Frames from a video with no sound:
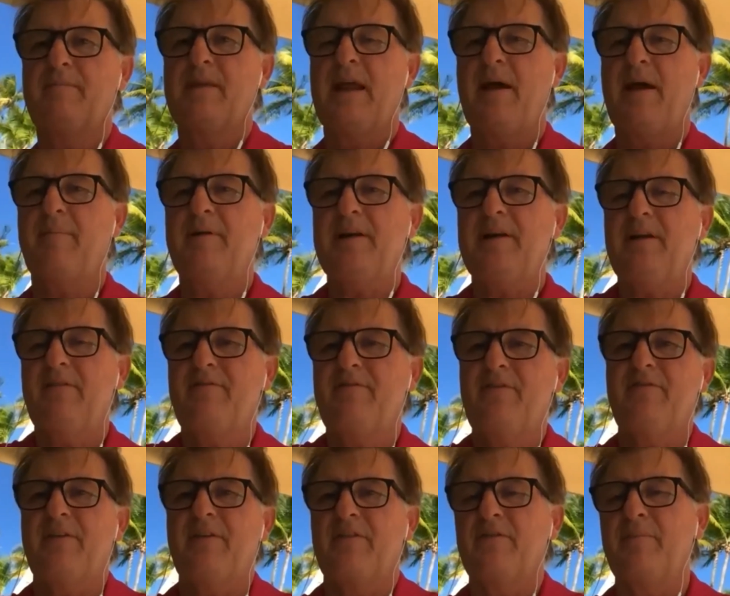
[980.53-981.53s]
How many of you
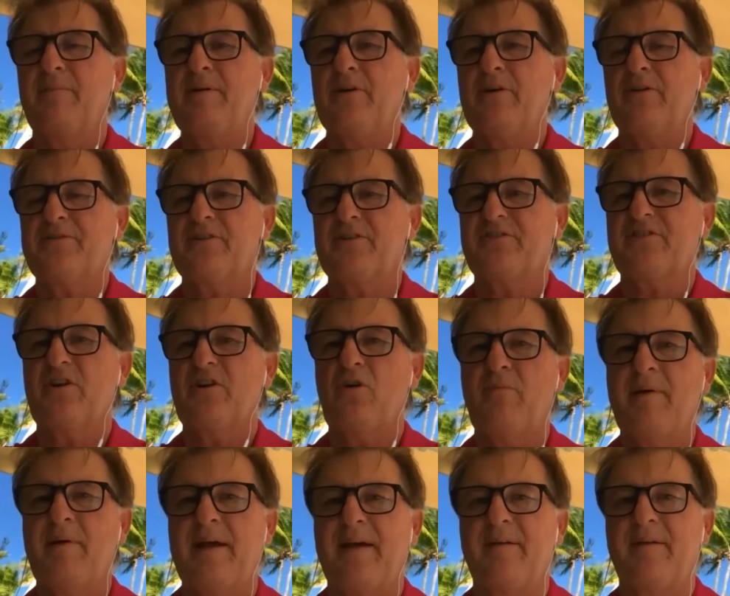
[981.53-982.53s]
have ever built a
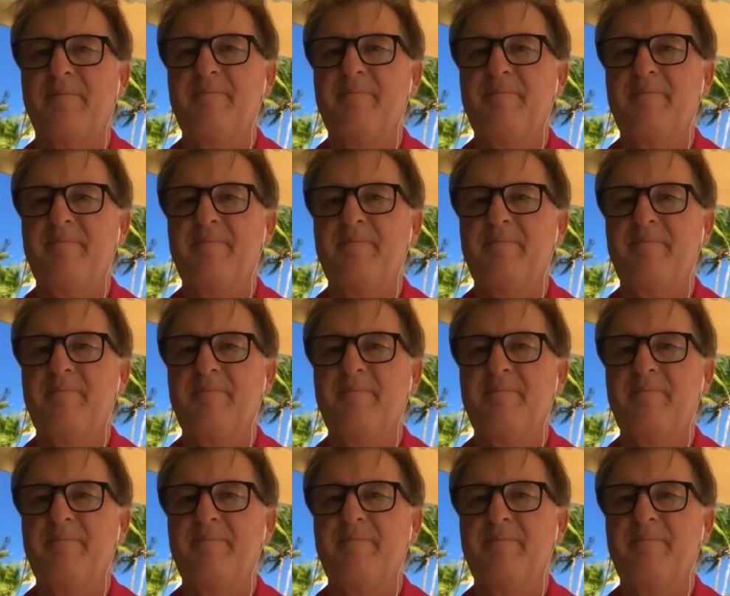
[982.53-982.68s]
snowman?